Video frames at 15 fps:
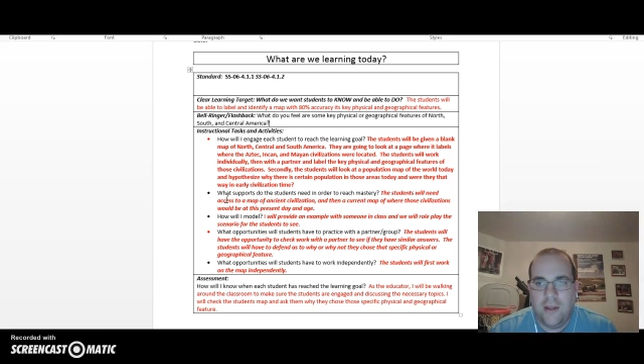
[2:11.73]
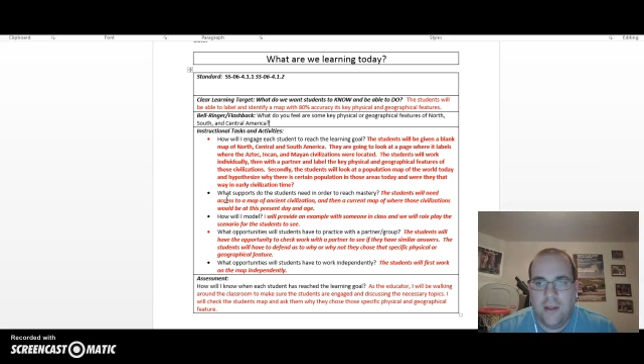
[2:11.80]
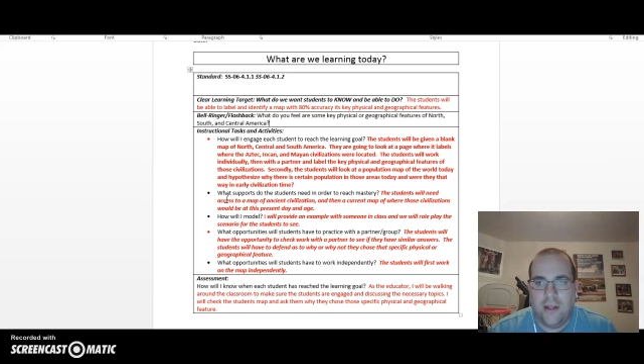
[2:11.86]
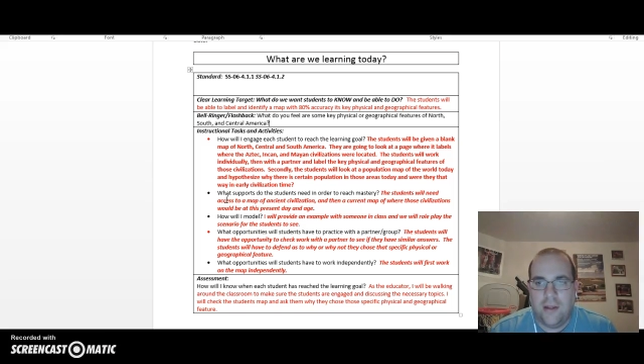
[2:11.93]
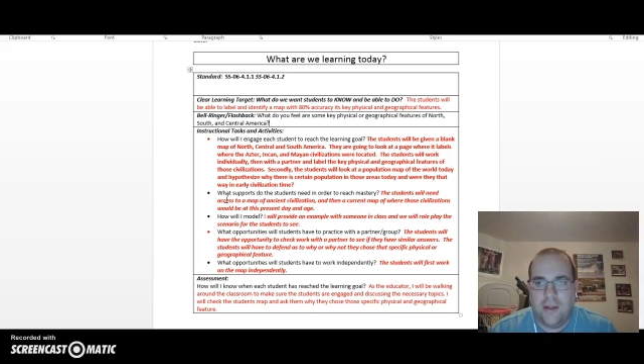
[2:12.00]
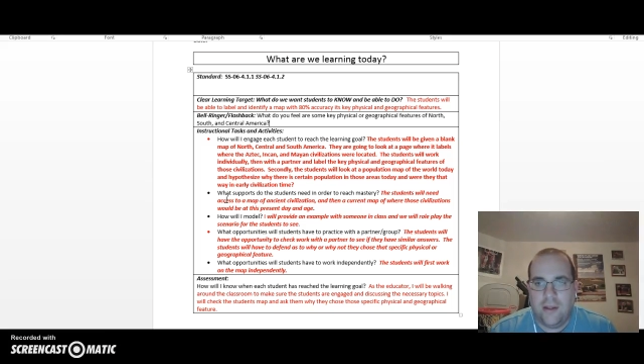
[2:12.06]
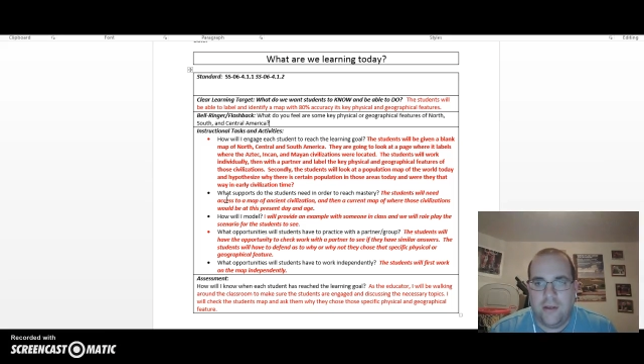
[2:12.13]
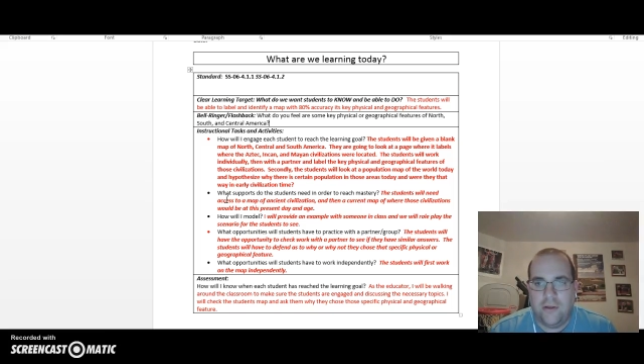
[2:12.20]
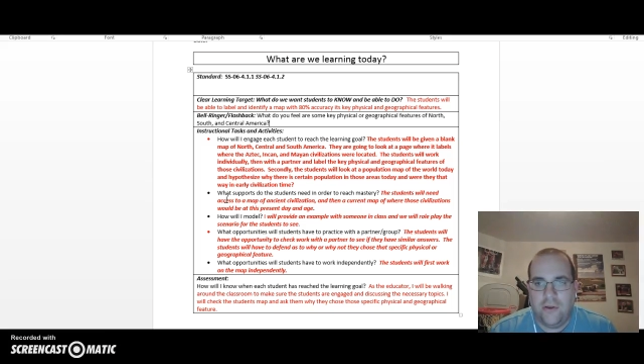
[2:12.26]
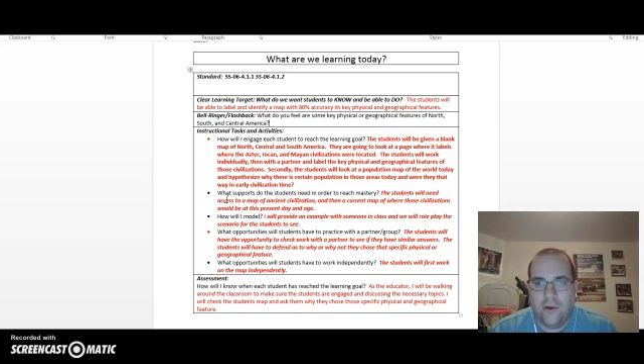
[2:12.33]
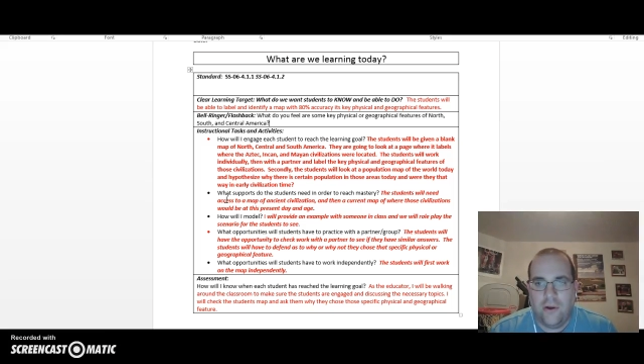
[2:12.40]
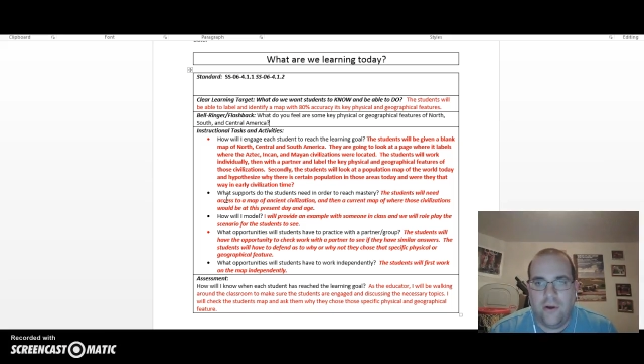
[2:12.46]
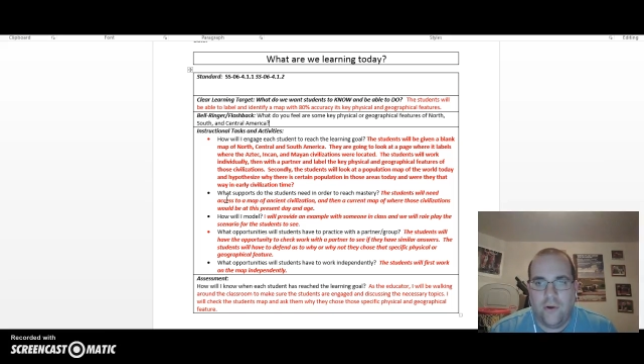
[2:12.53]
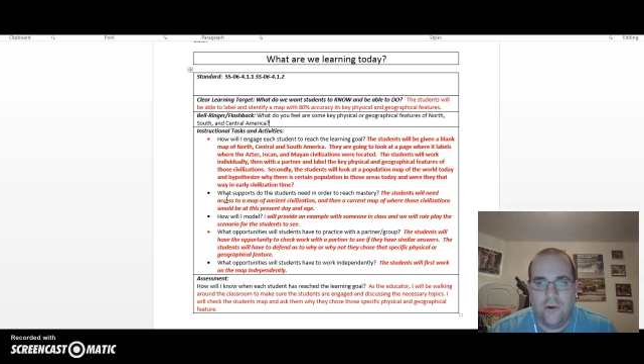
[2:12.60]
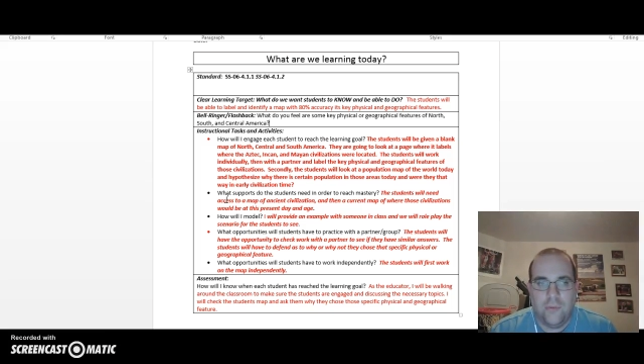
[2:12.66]
and then
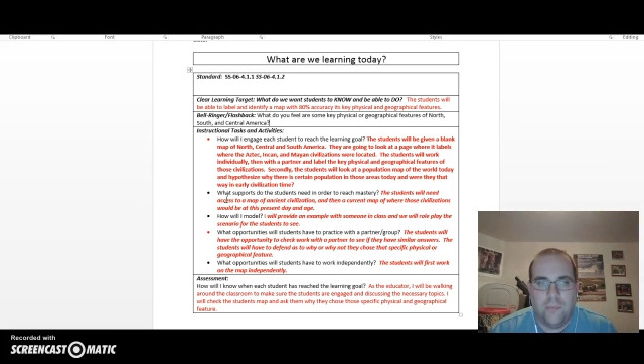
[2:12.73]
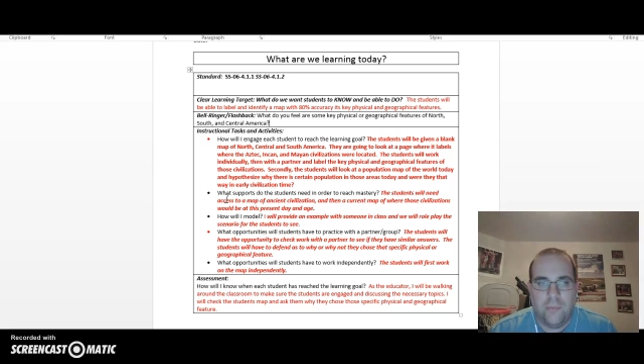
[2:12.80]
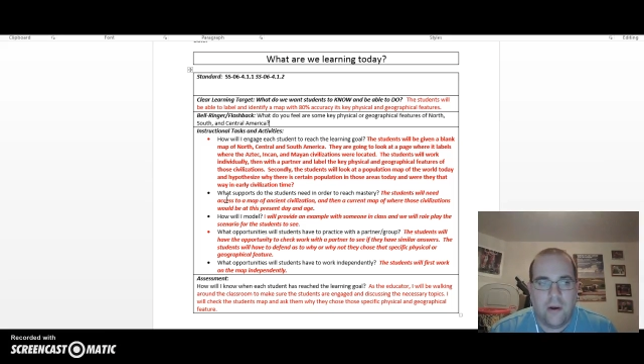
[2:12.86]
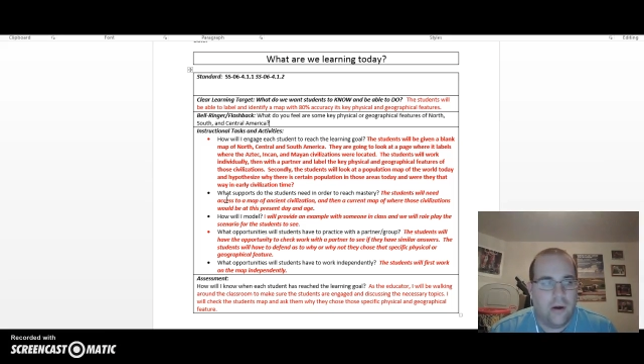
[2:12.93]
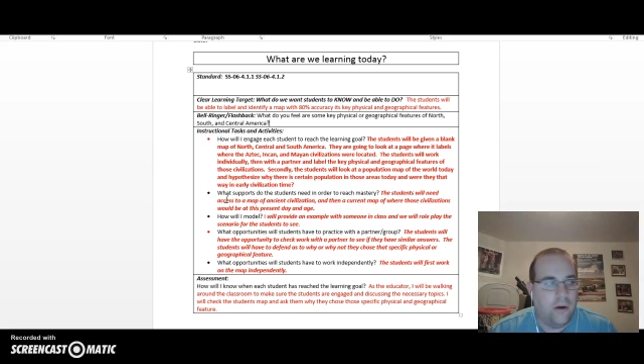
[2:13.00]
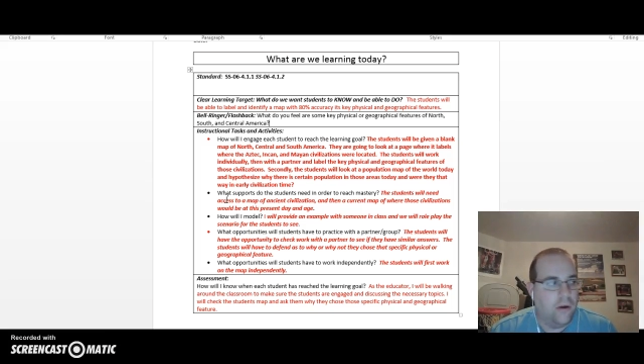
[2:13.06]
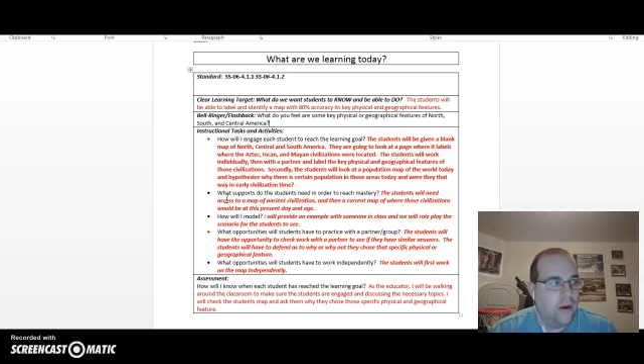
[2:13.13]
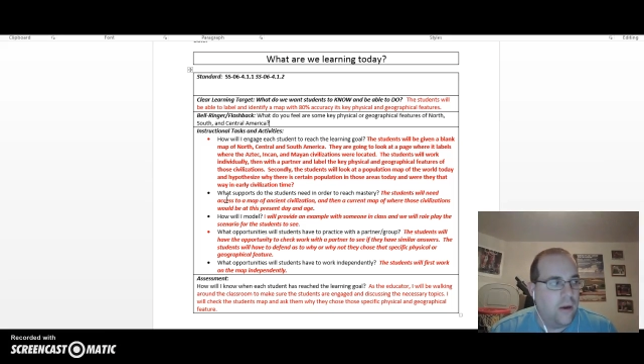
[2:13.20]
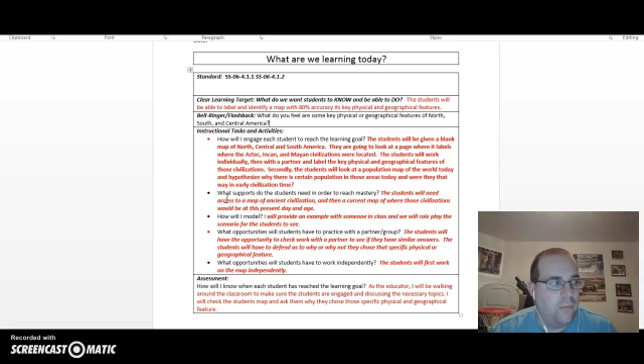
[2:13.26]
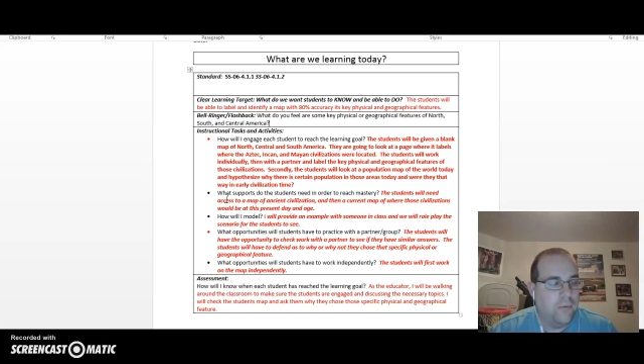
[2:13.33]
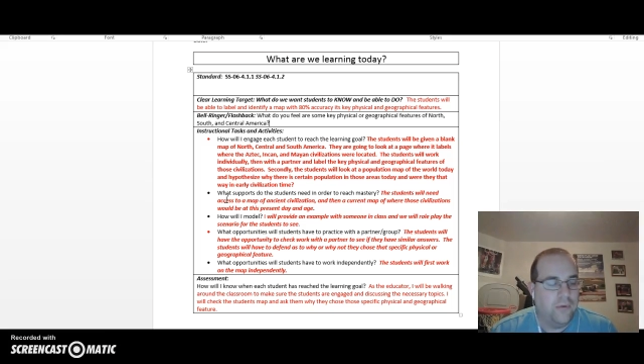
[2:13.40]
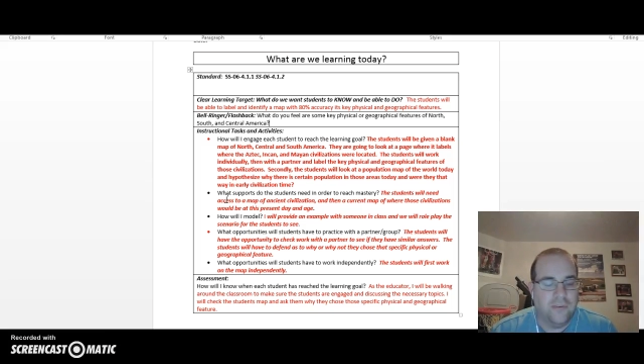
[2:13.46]
you're going to partner up